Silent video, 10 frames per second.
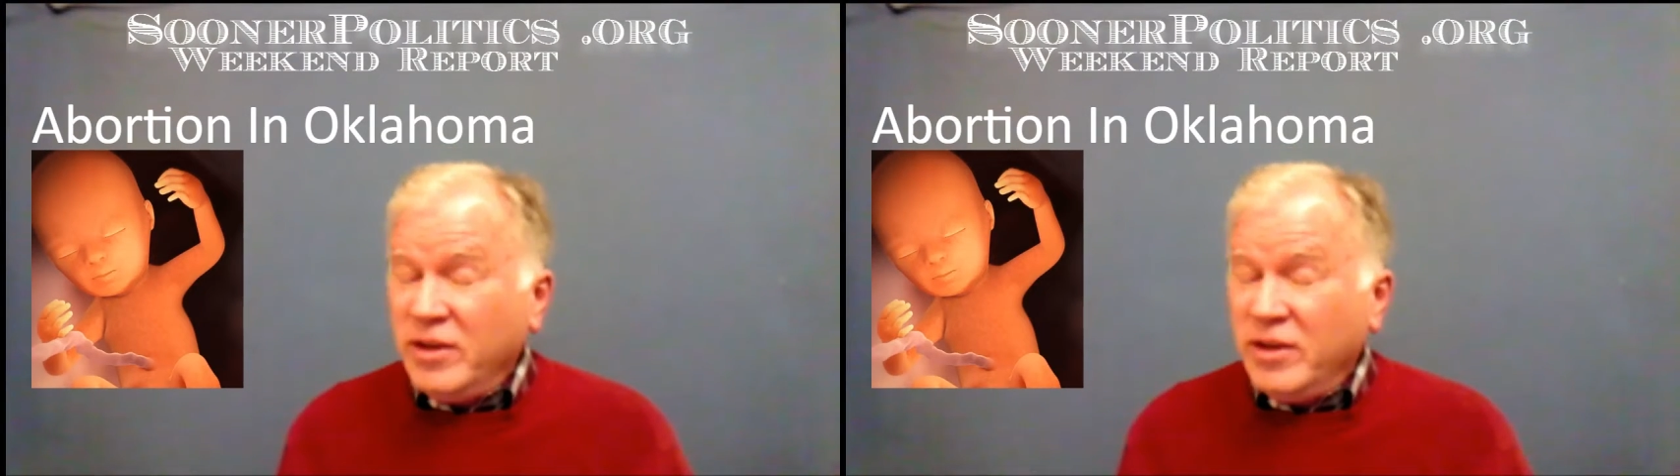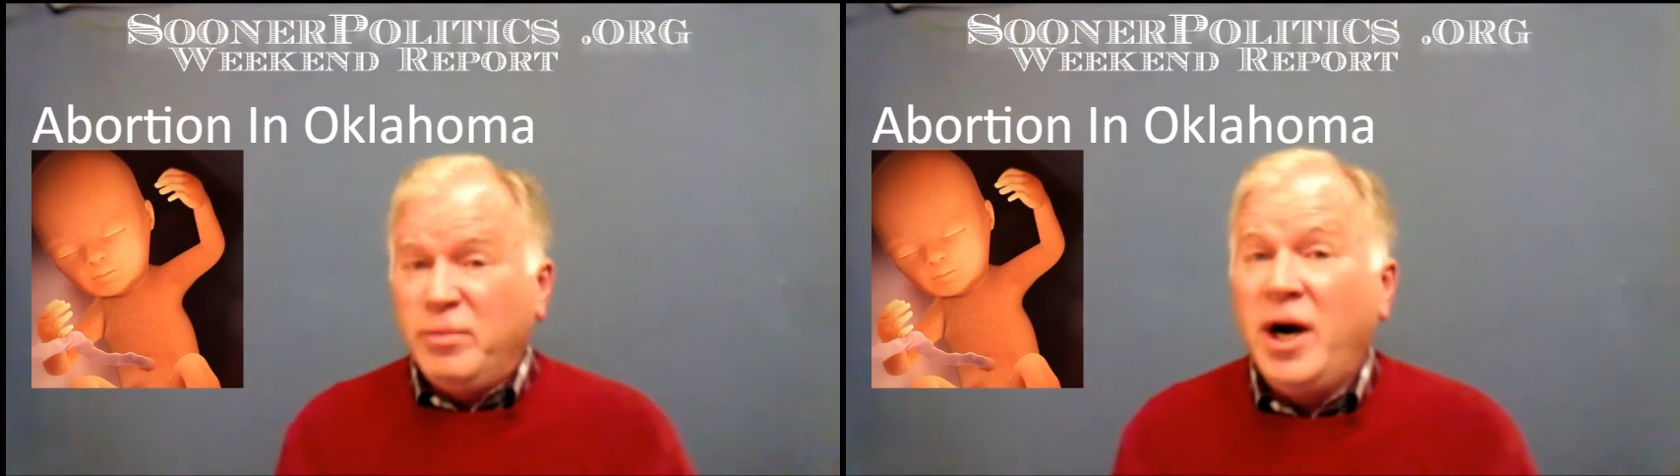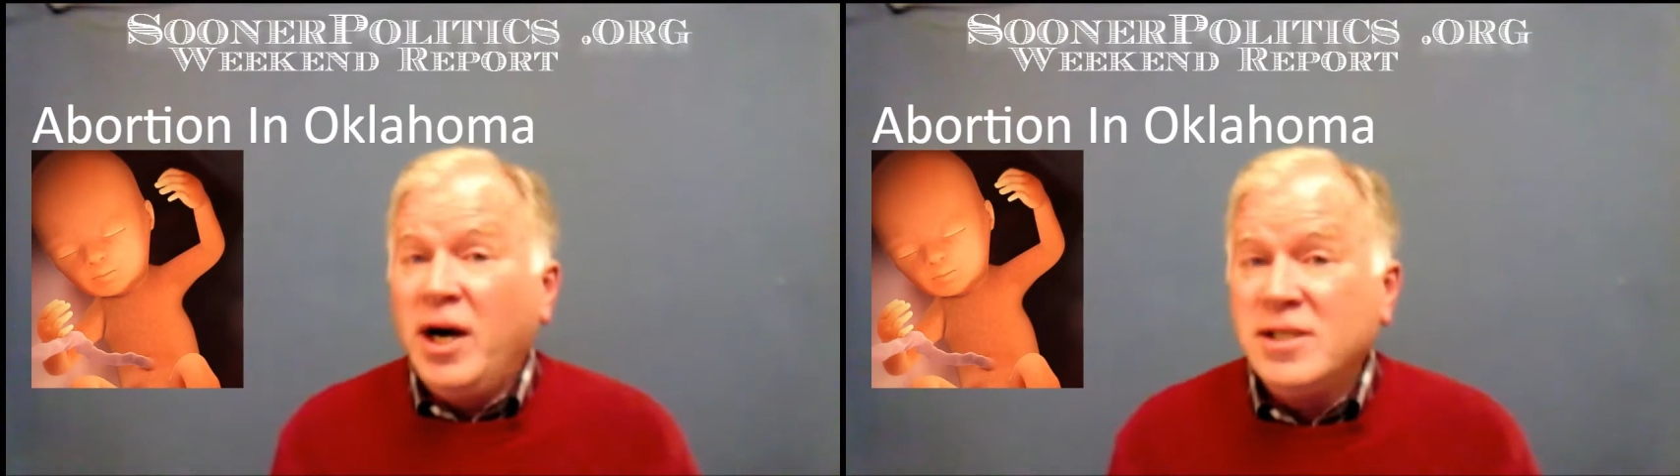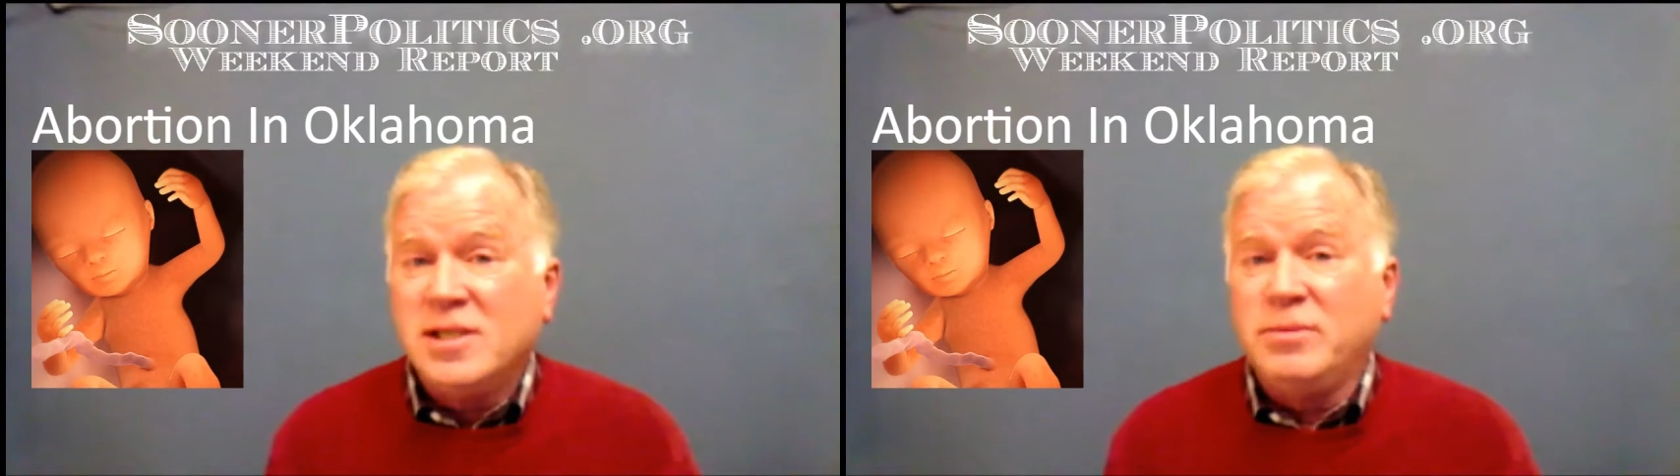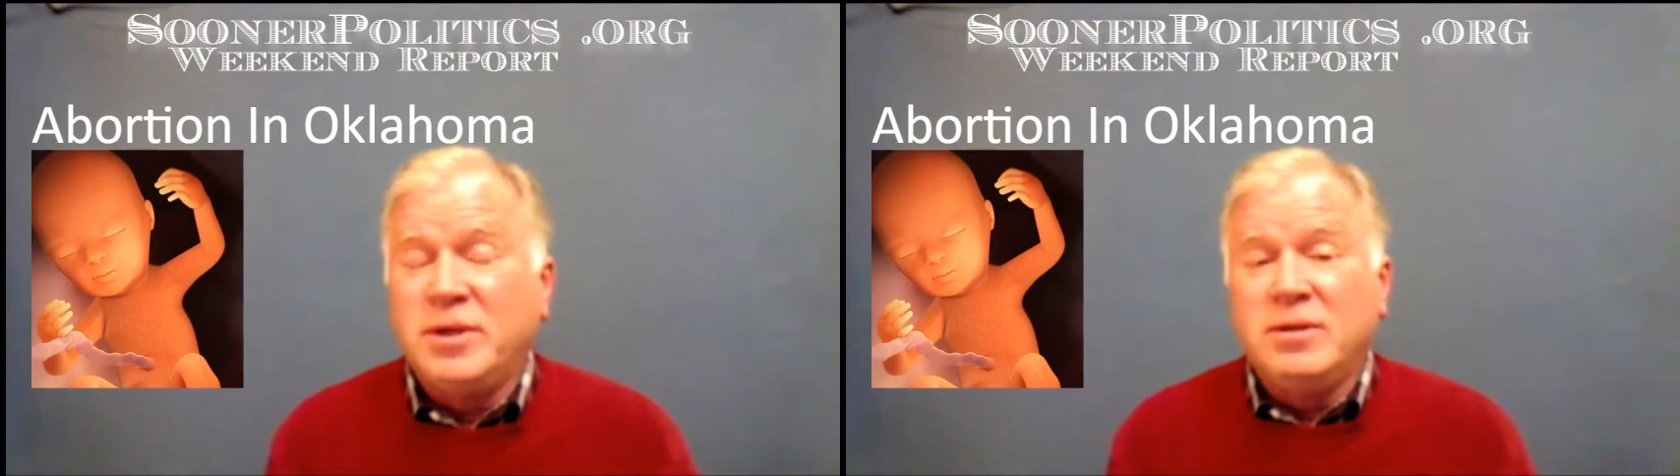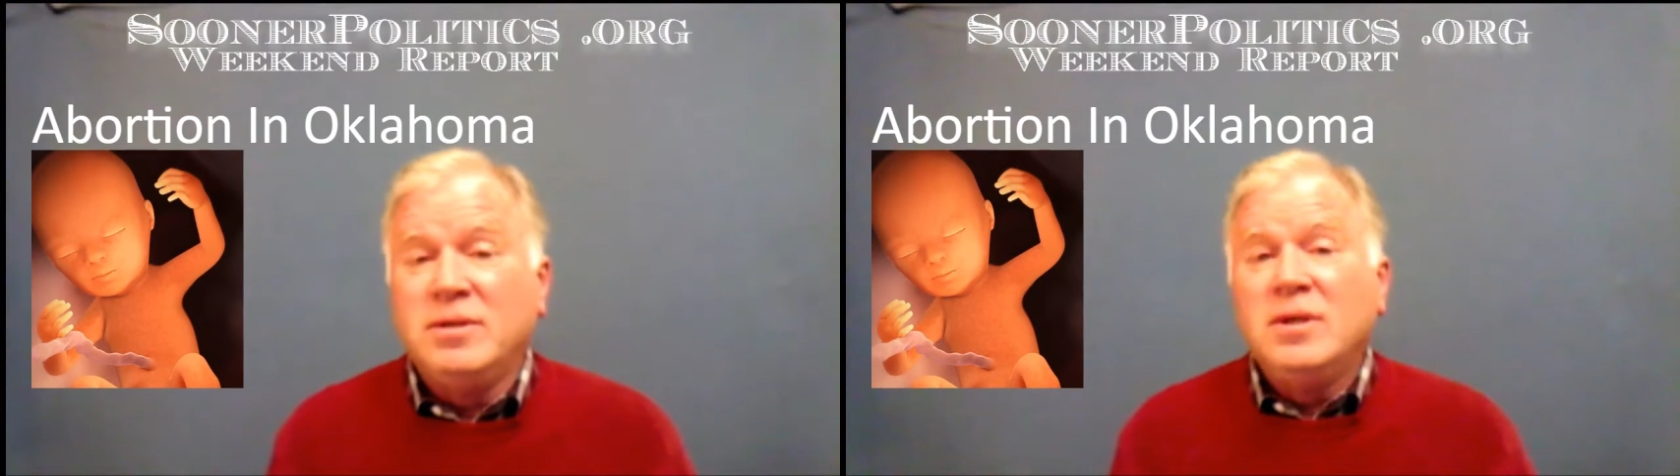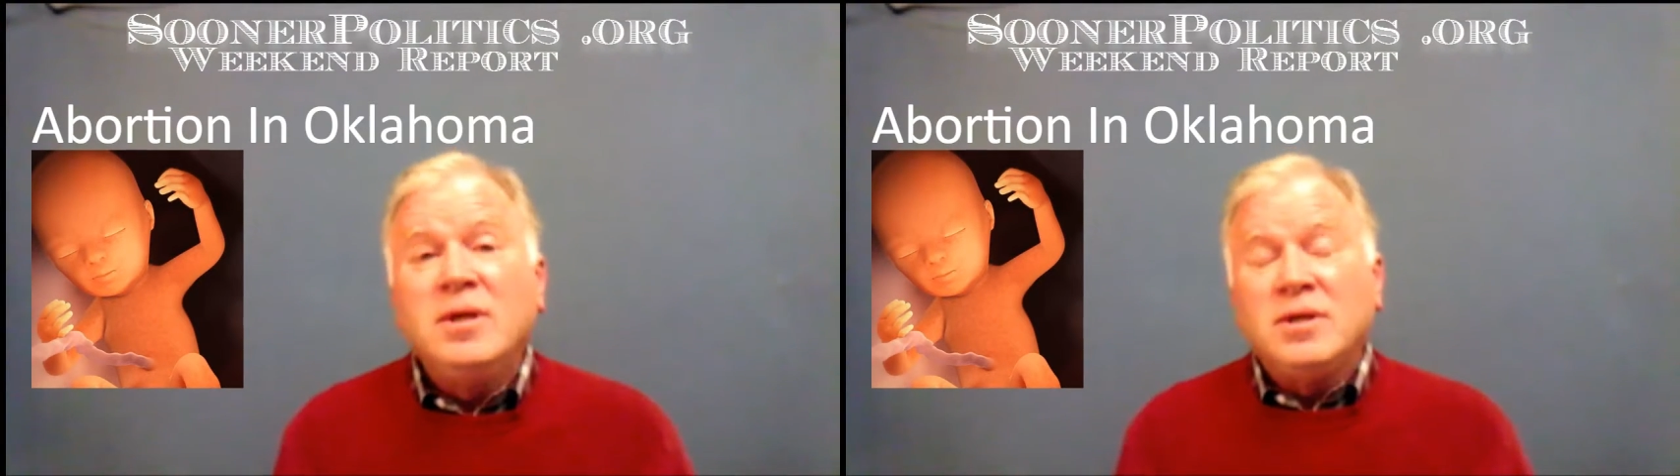if possible,